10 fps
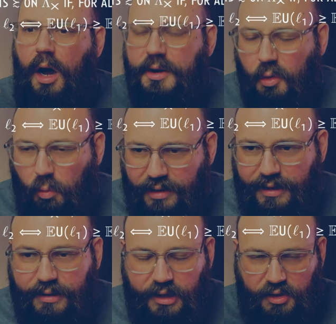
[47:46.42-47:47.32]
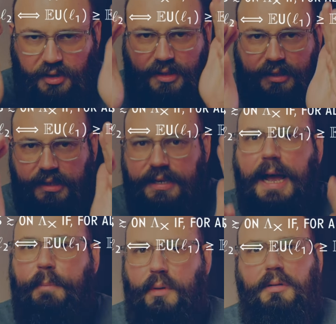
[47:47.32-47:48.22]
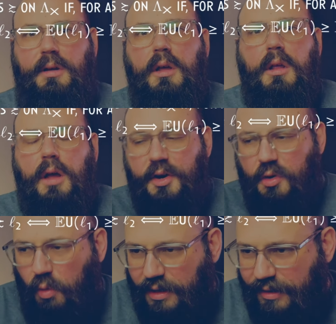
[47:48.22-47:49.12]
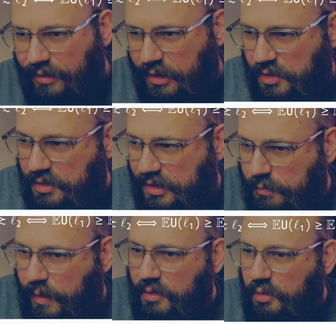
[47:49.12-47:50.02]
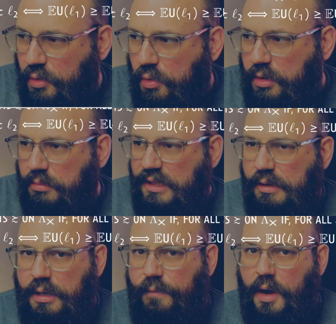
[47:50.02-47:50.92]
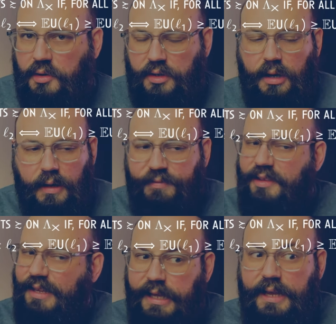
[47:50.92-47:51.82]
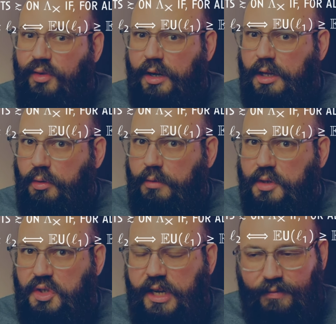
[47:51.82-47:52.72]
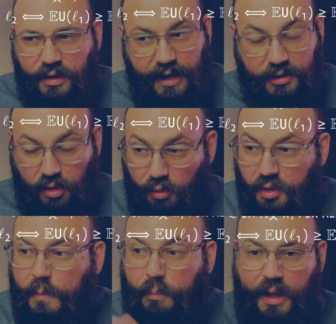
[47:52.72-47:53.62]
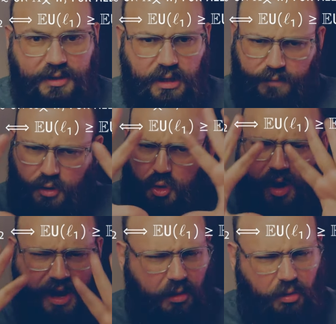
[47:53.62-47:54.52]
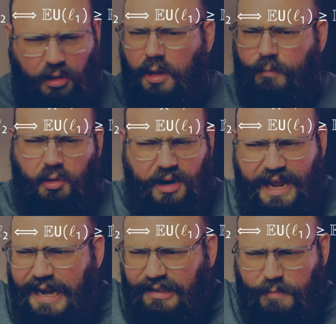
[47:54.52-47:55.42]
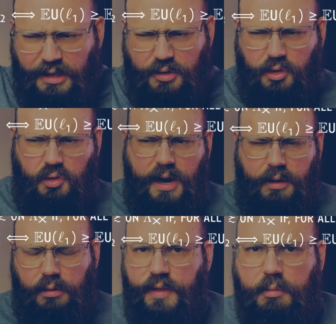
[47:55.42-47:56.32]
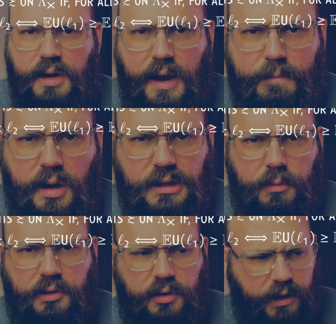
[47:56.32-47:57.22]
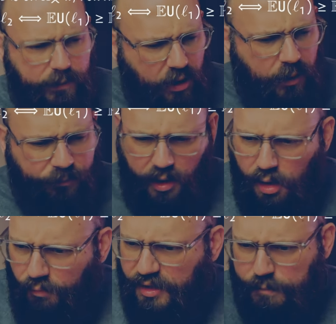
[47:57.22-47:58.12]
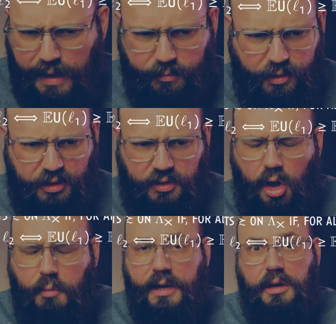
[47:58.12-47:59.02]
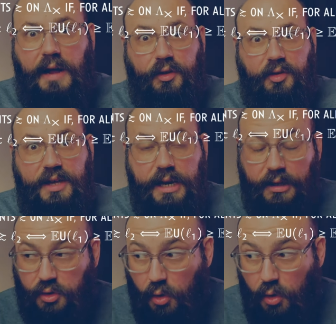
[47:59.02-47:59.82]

Under what conditions does this happen? Under what conditions does my new utility function, this easy-to-use machine that takes all the complexity of a triangle or an eight-dimensional triangle if there were nine possible alternatives, and all these probabilities, oh my God, this is getting